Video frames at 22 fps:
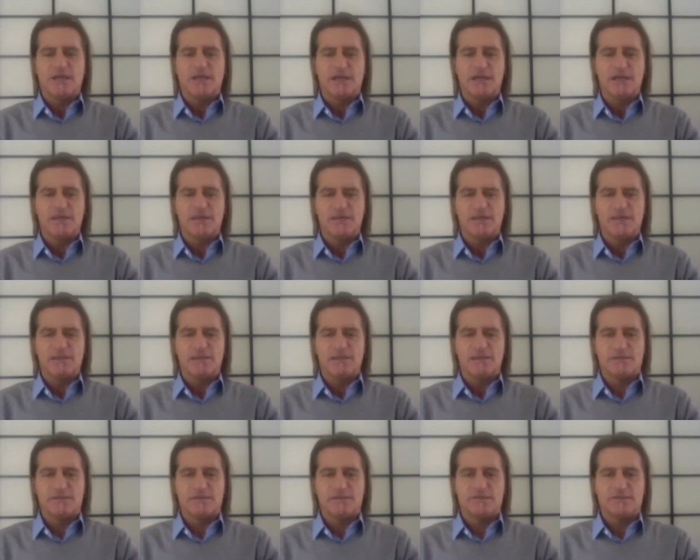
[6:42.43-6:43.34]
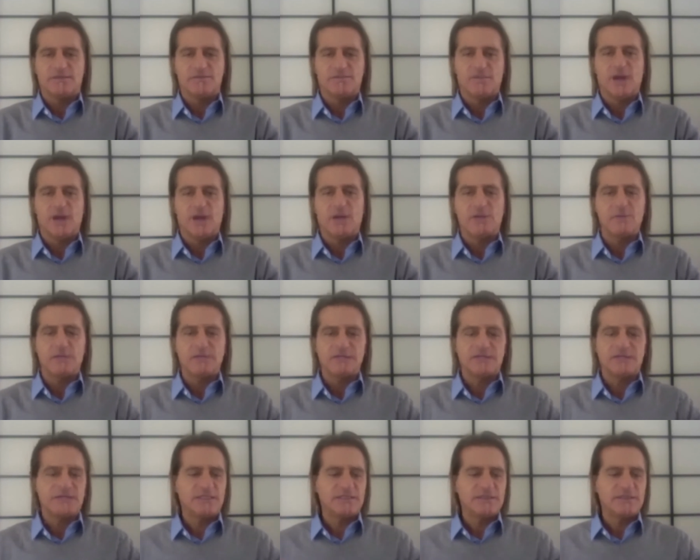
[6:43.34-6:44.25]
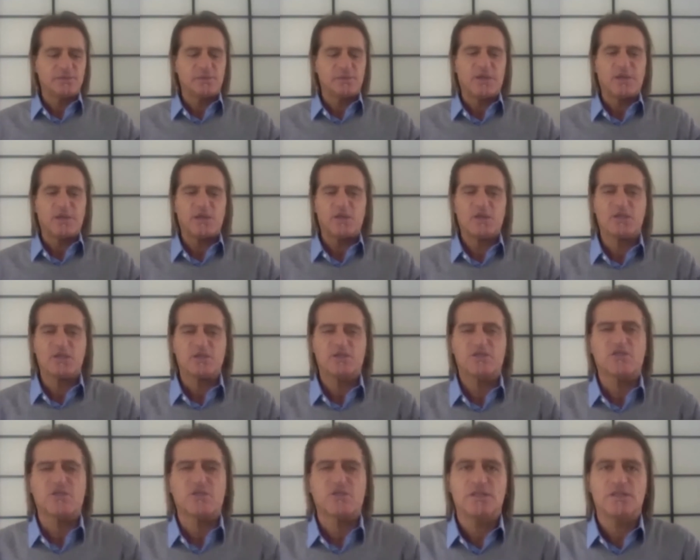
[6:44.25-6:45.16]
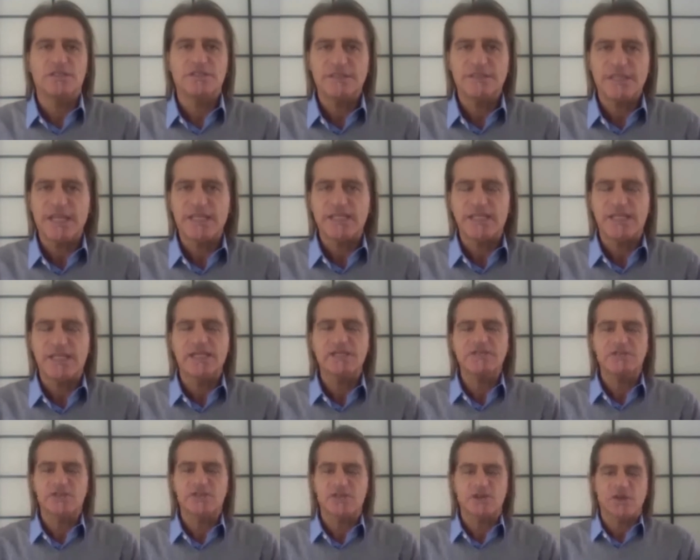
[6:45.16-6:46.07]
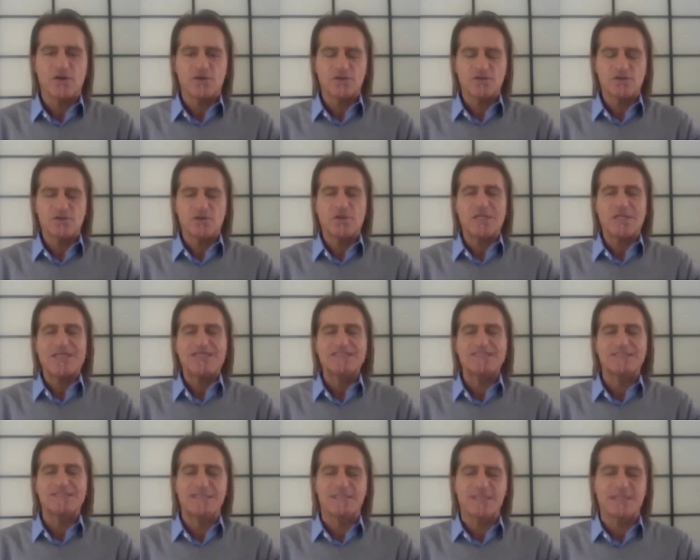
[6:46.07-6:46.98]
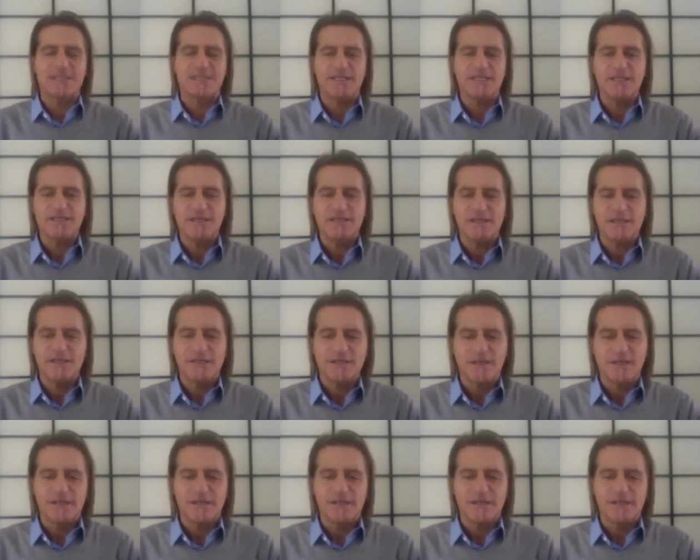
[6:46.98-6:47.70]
and um, probably this we couldn't do this 10 years ago so easily